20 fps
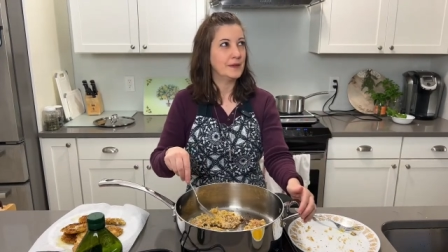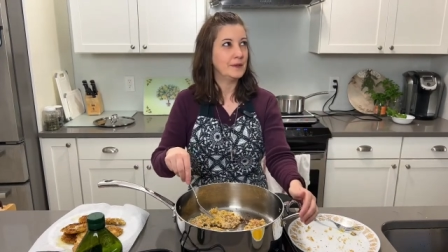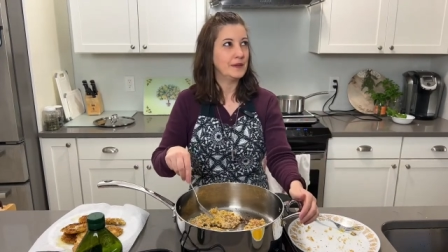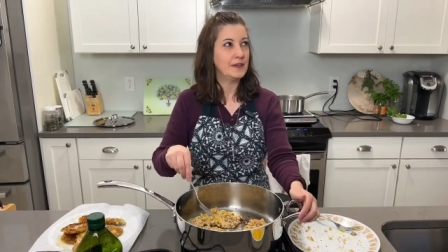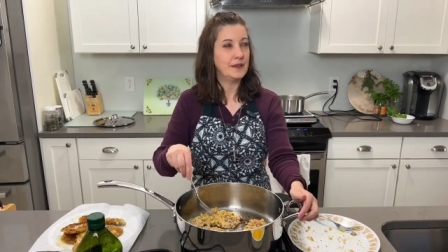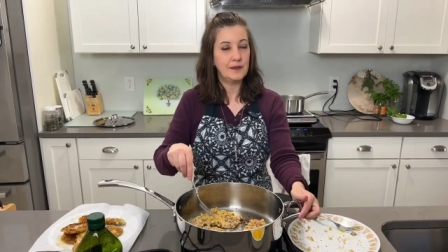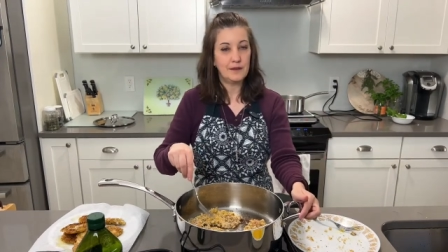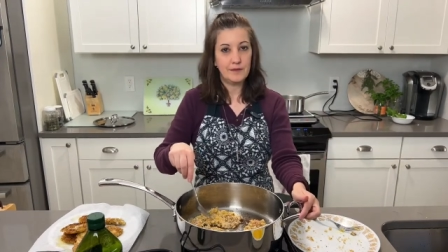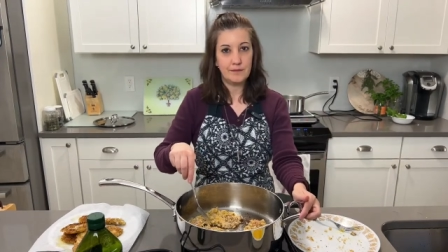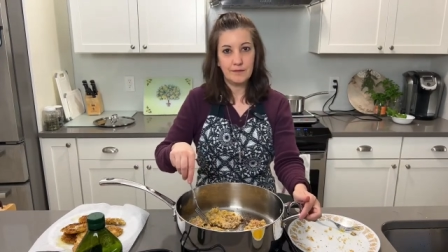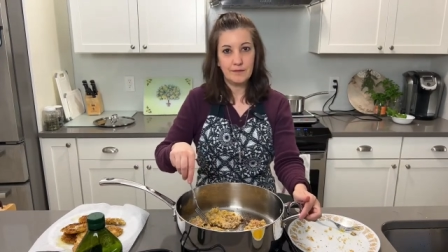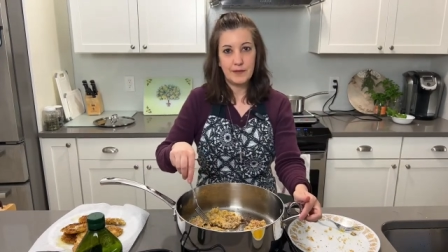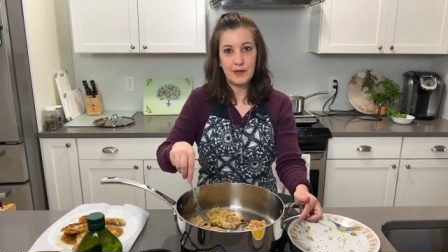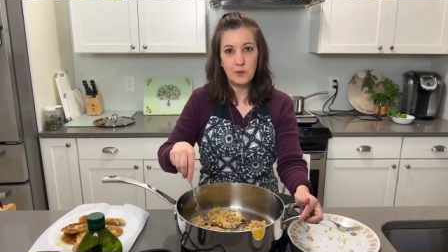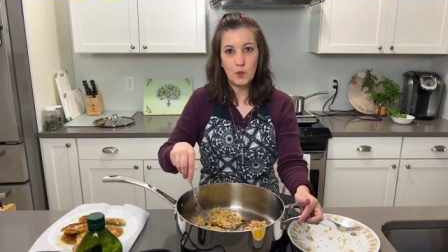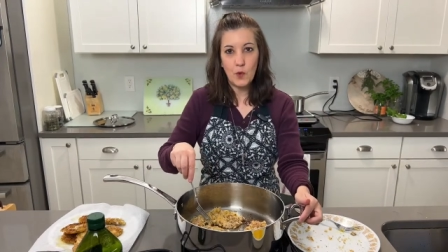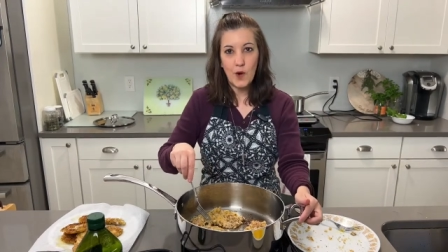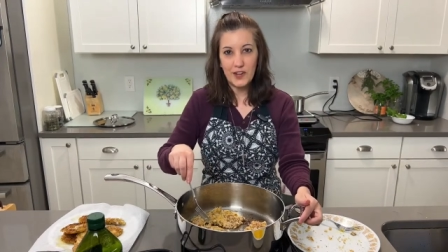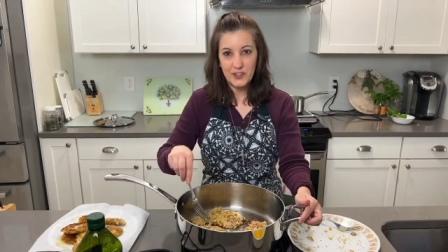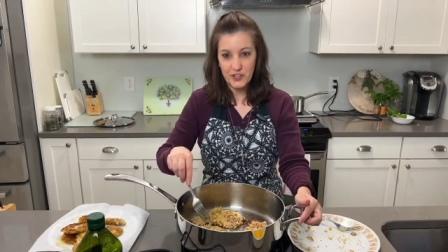maybe he
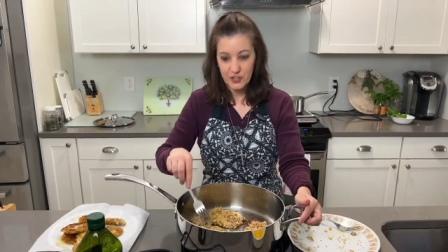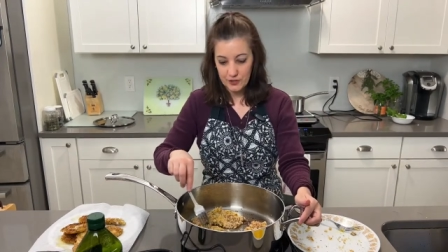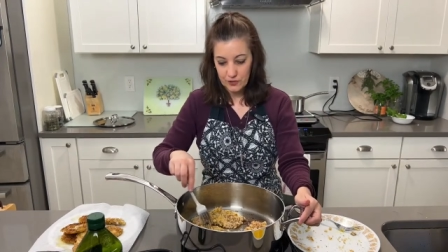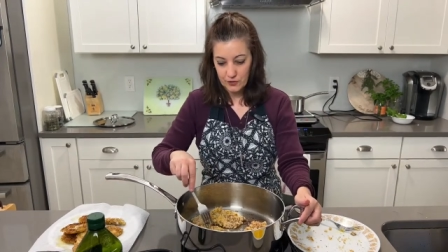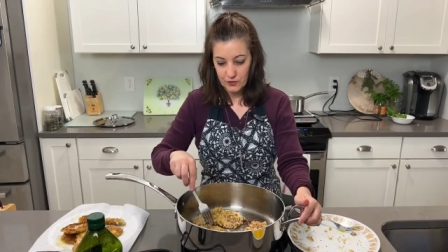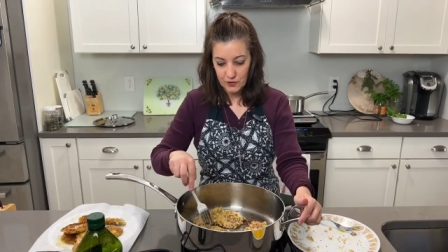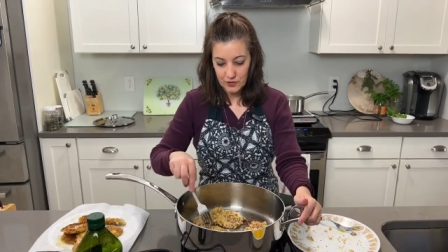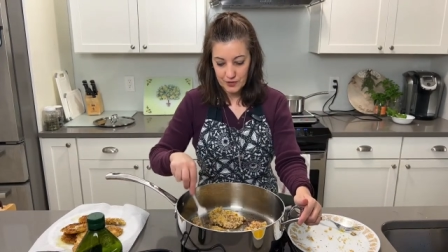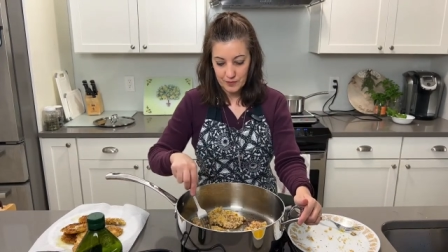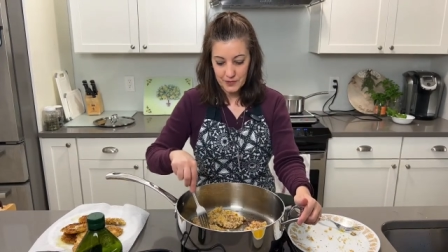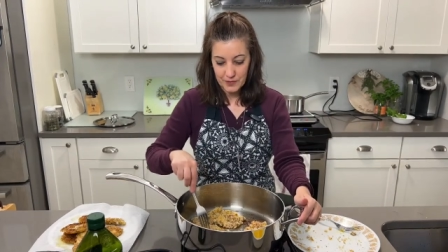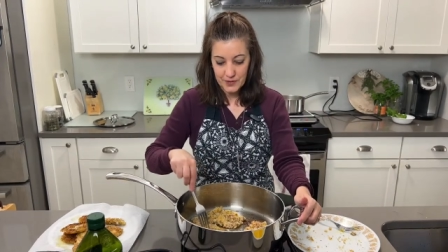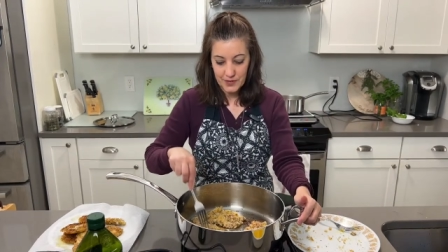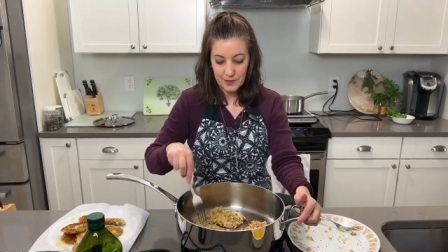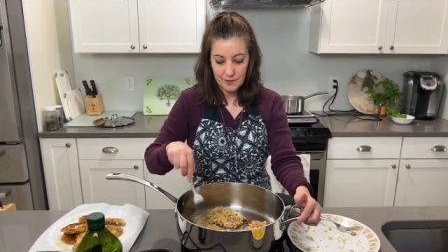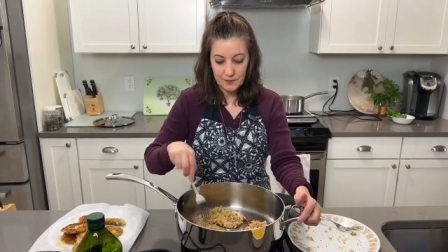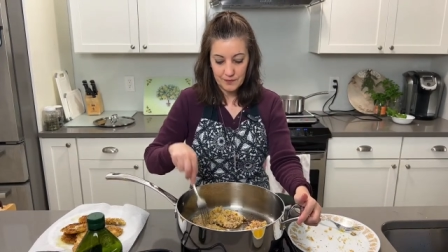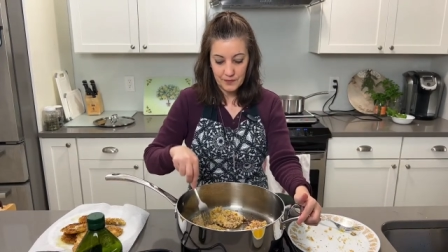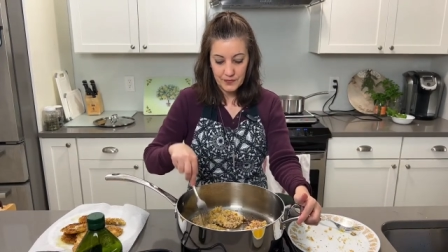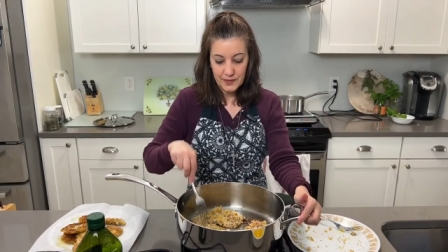made watches or
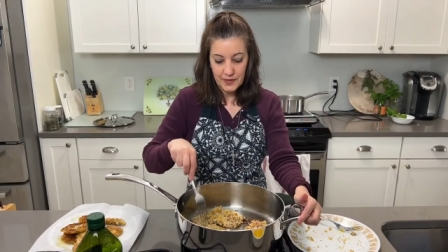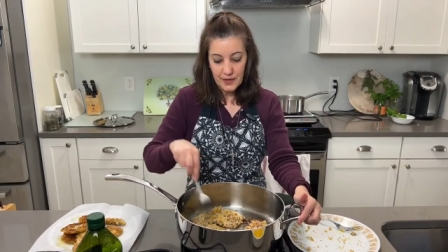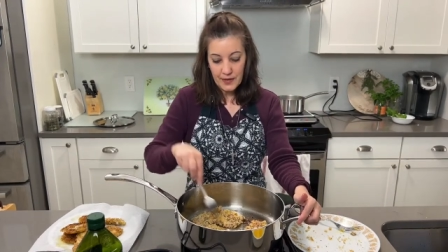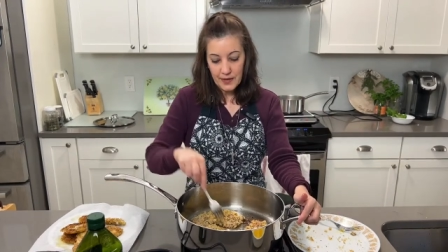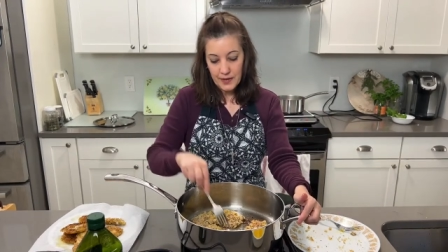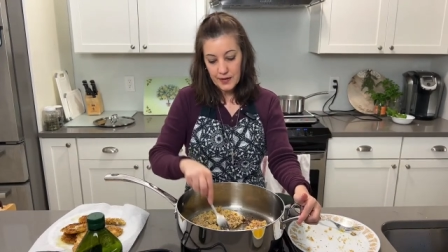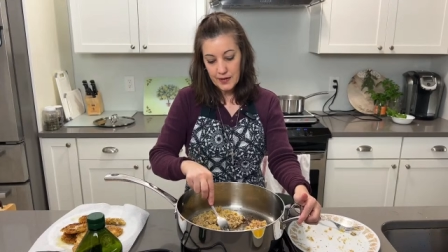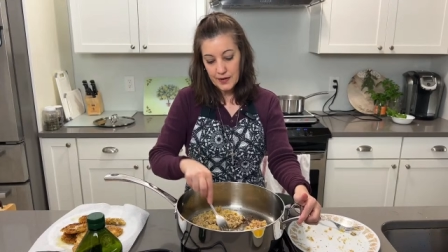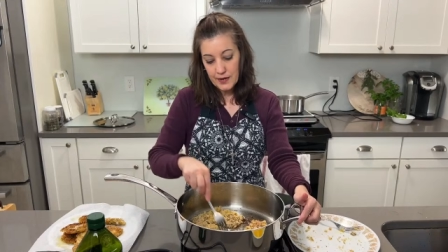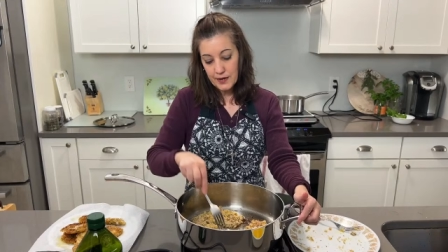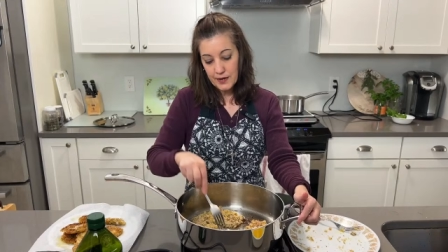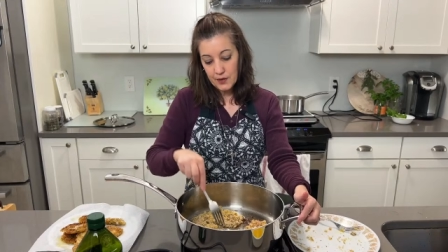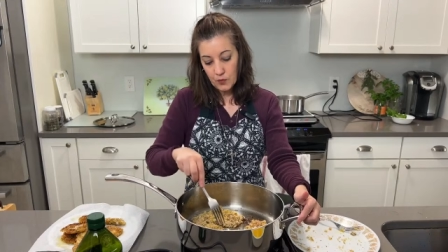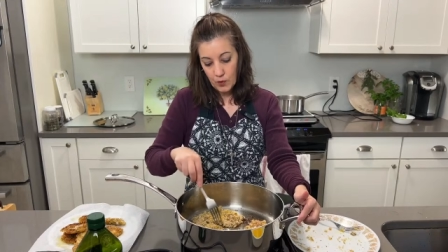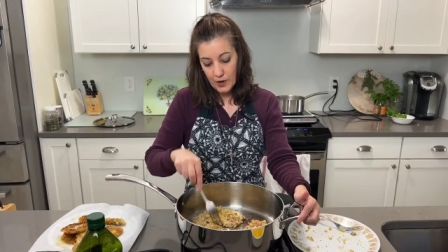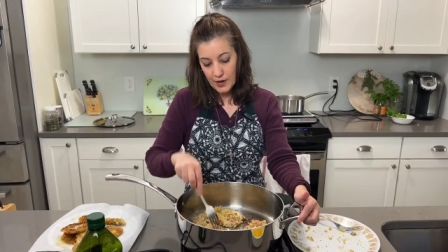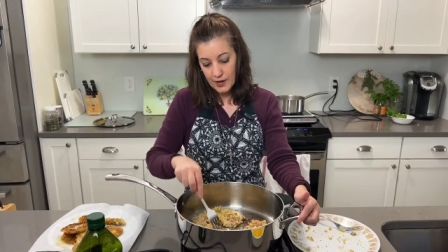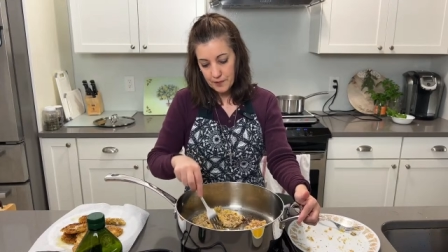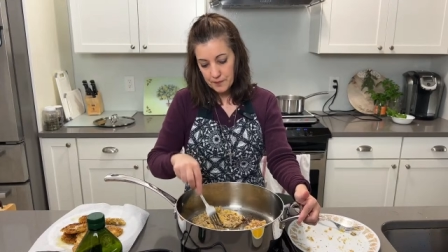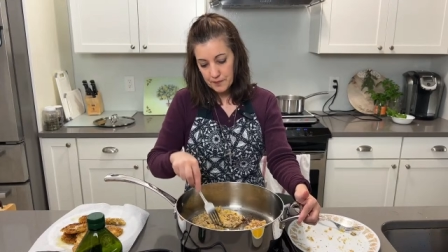something. And
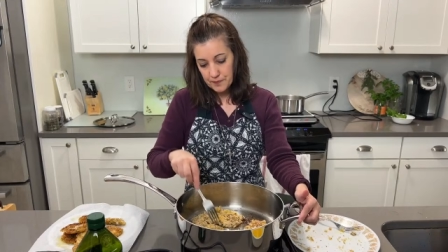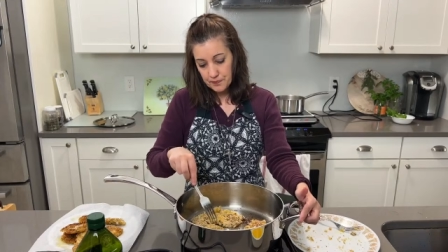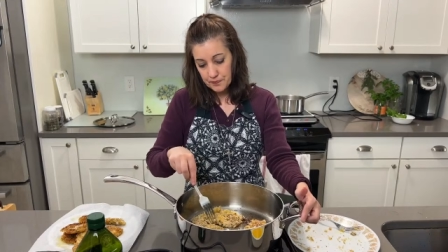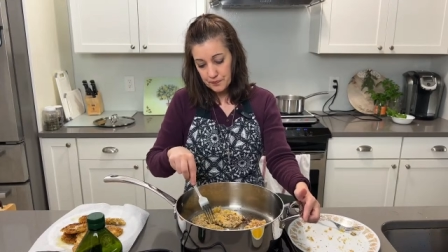anyway,